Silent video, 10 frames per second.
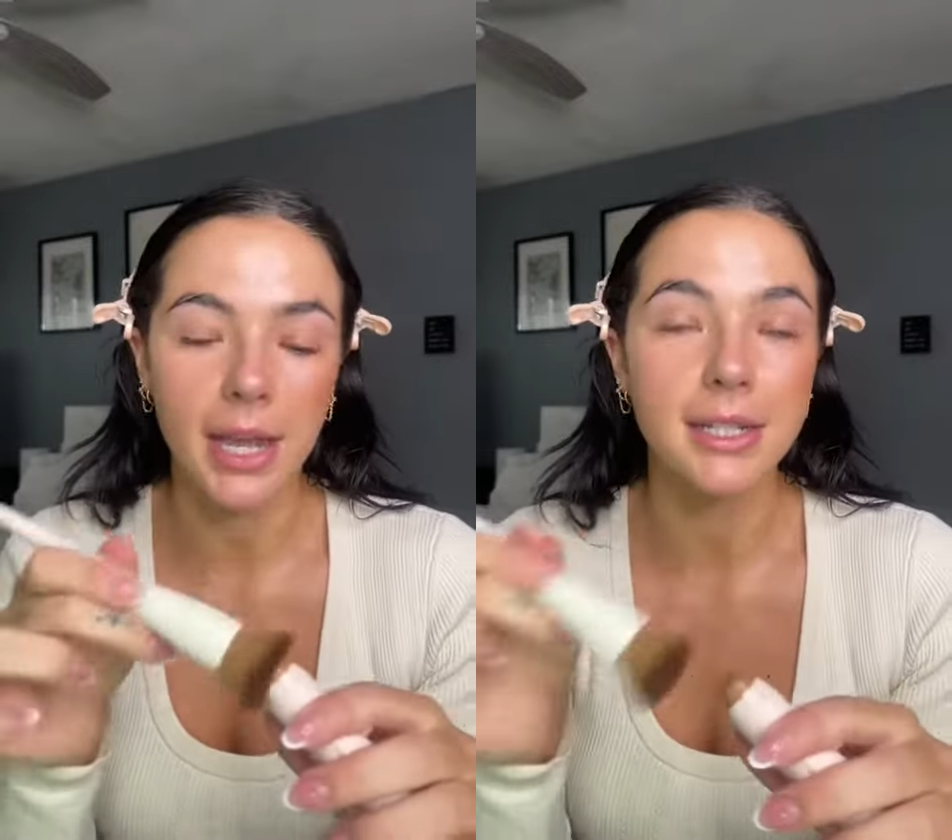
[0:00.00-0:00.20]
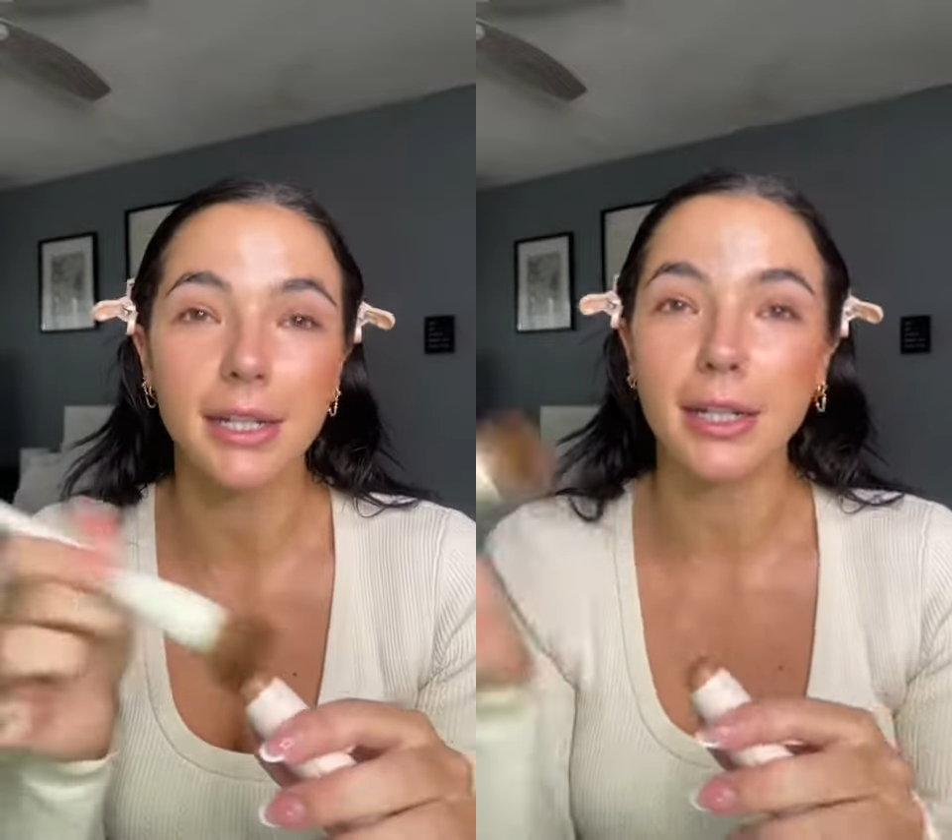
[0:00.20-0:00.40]

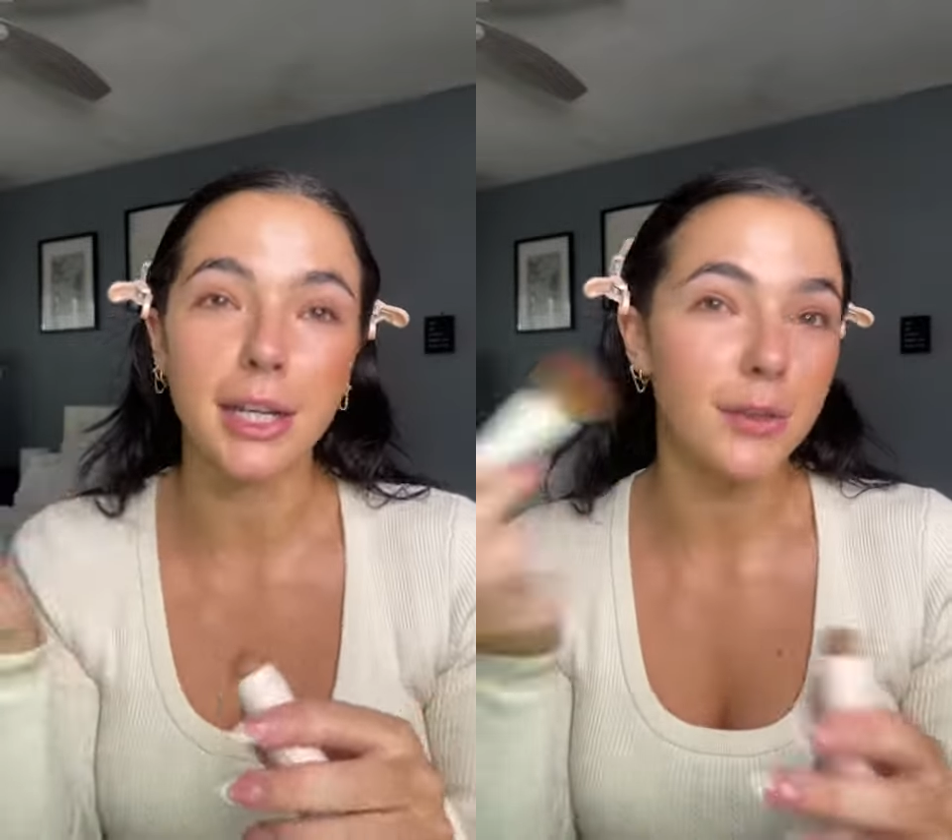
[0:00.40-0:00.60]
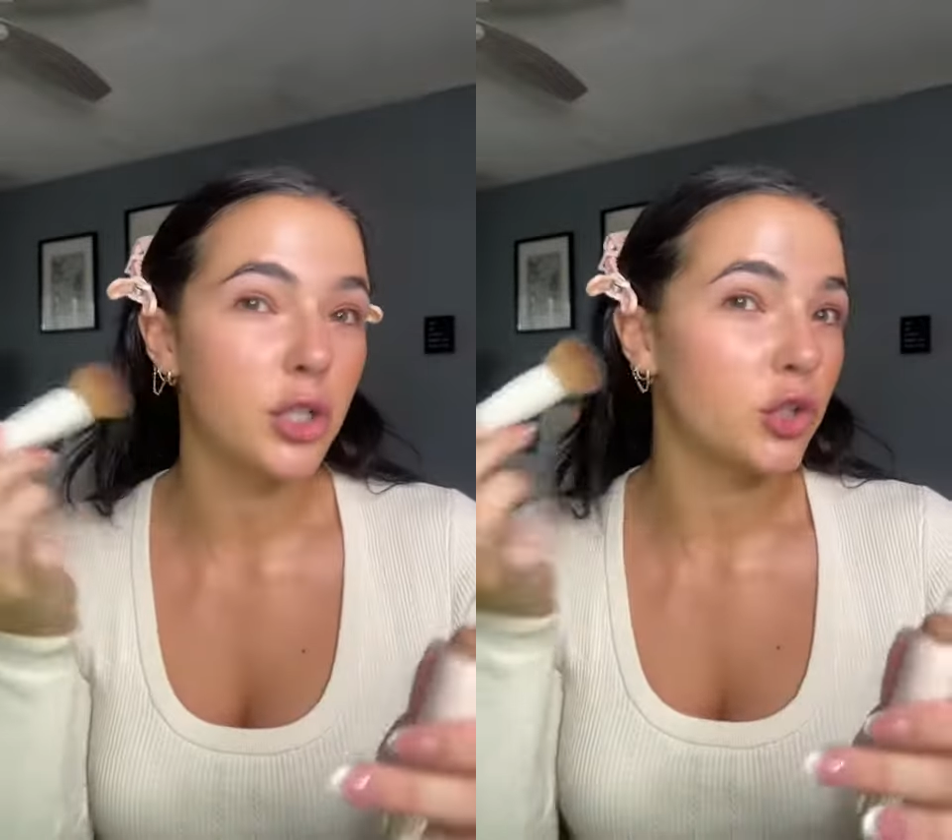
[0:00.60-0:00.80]
and didn't
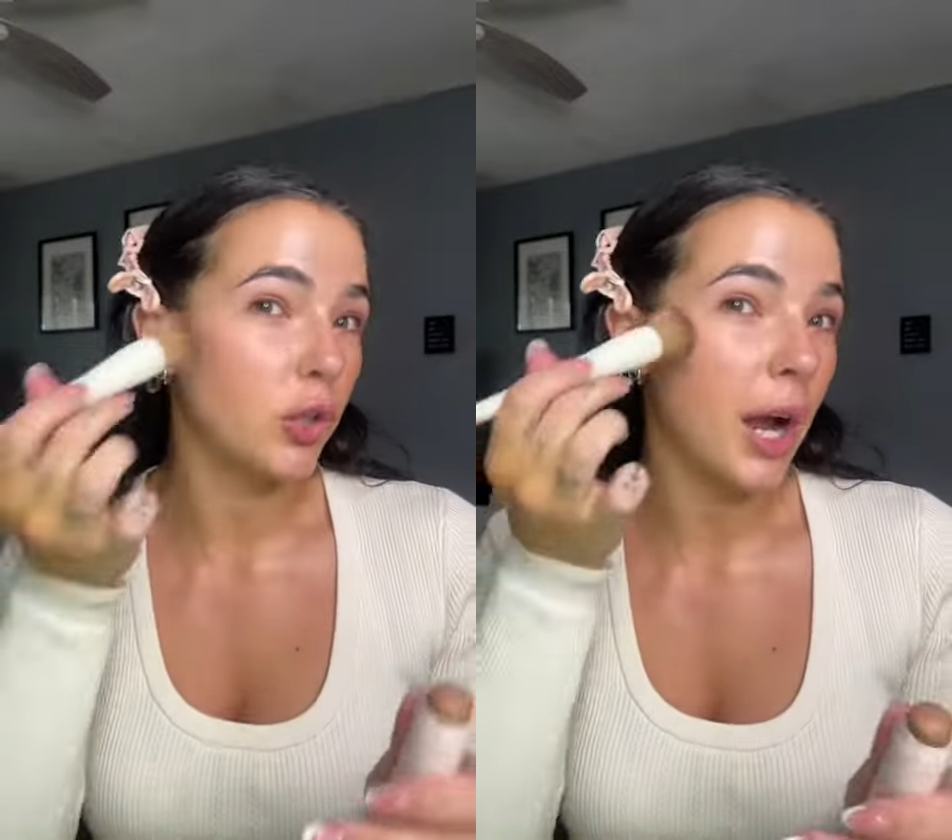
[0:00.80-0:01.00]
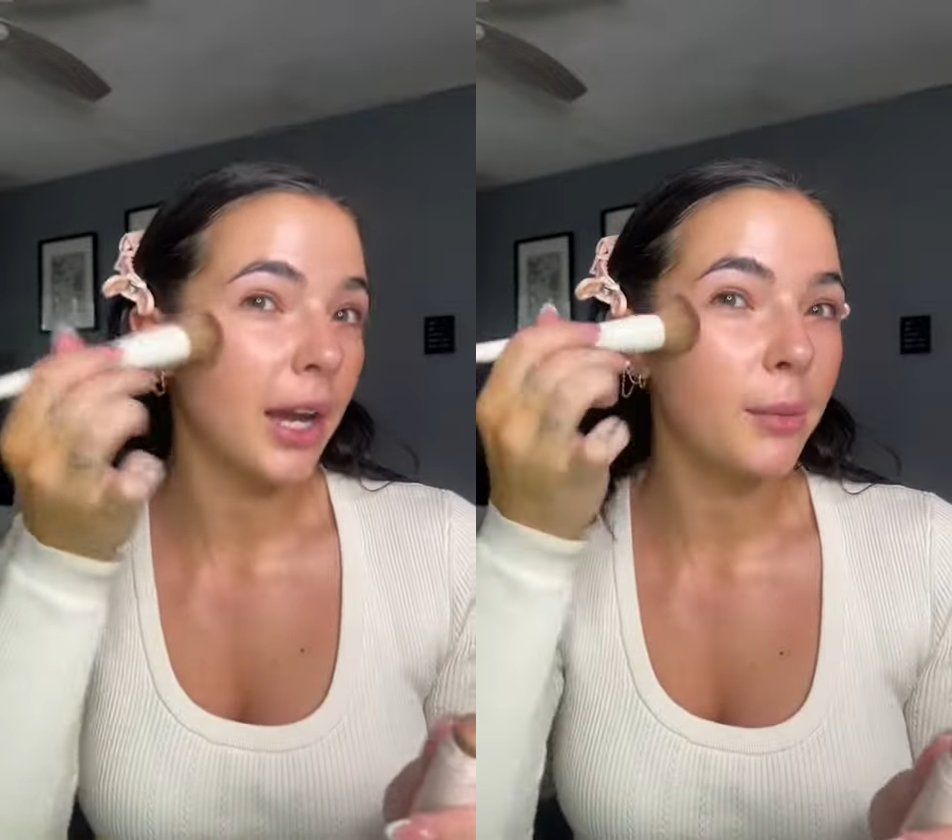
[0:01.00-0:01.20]
even
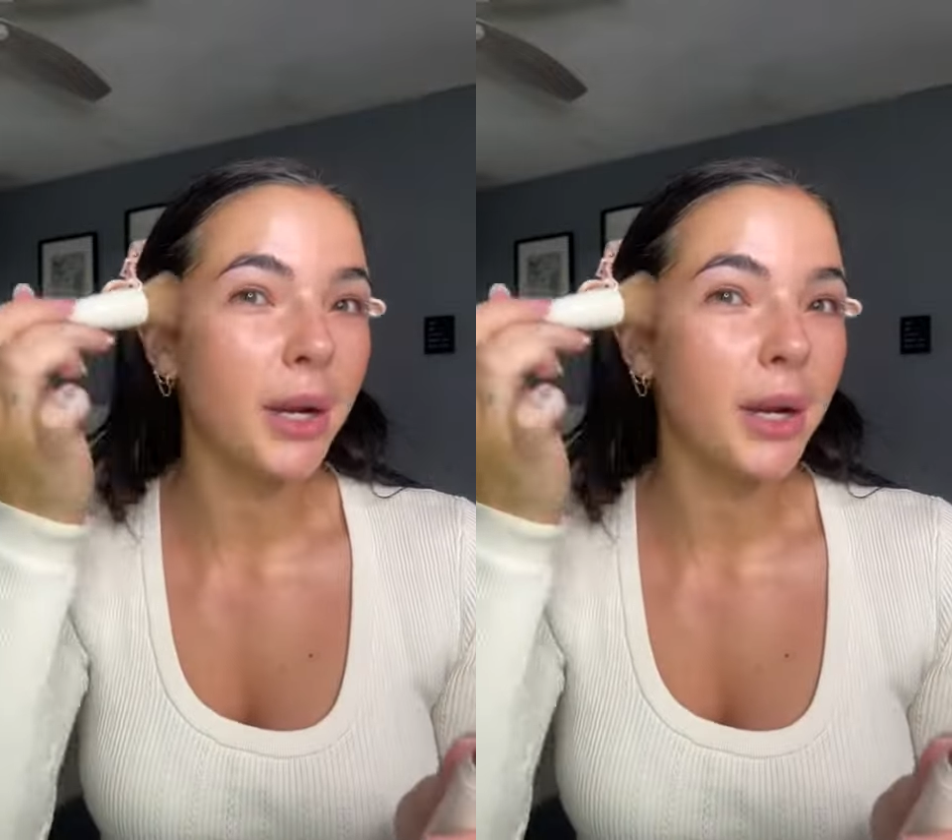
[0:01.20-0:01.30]
try,